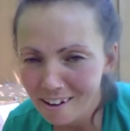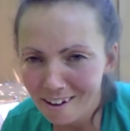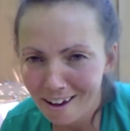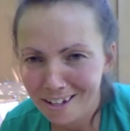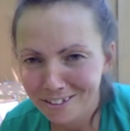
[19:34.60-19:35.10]

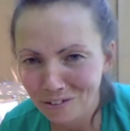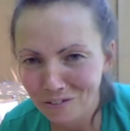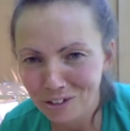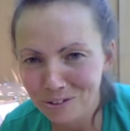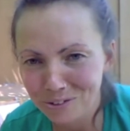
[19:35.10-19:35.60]
Uh, so
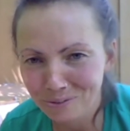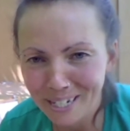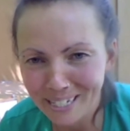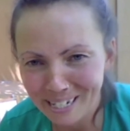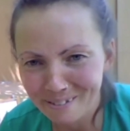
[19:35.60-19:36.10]
if it goes
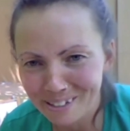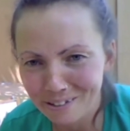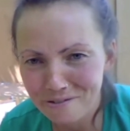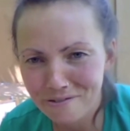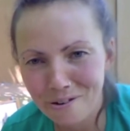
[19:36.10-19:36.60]
right down to
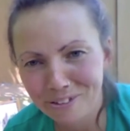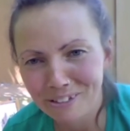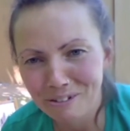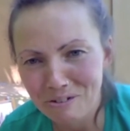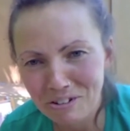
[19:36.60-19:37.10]
the
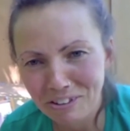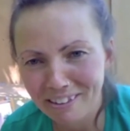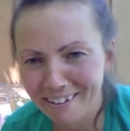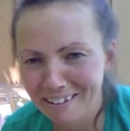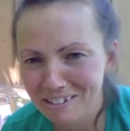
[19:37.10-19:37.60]
frozen
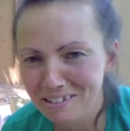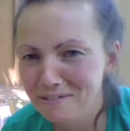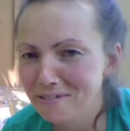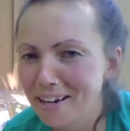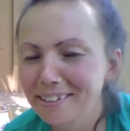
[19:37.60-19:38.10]
earth, uh, you'll
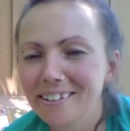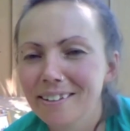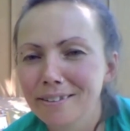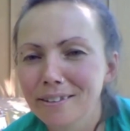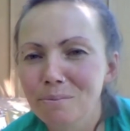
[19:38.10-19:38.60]
find it
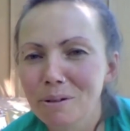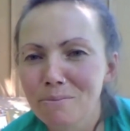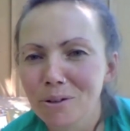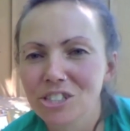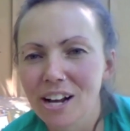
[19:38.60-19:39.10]
a little bit
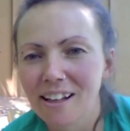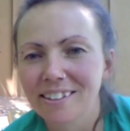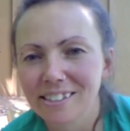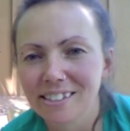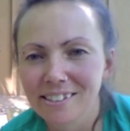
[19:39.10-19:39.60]
more
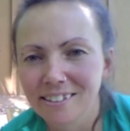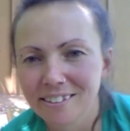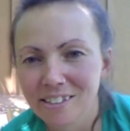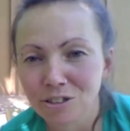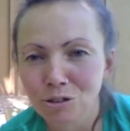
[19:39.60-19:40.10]
challenging
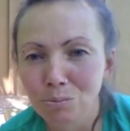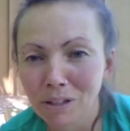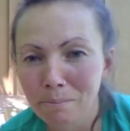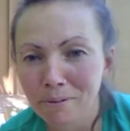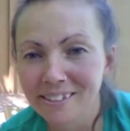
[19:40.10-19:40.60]
to, to scoop
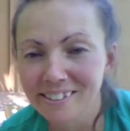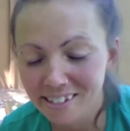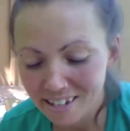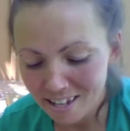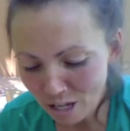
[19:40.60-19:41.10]
that
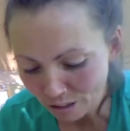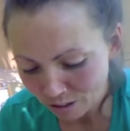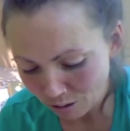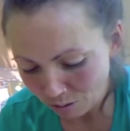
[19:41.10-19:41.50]
print. So